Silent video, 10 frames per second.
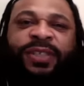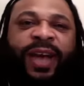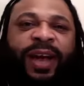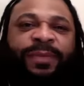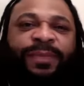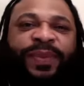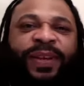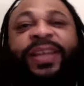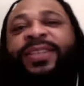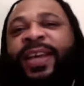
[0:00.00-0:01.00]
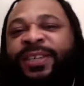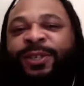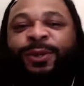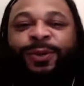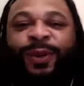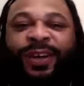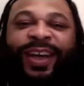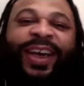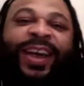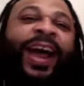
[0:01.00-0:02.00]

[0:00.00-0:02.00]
time. It Takes Two, and I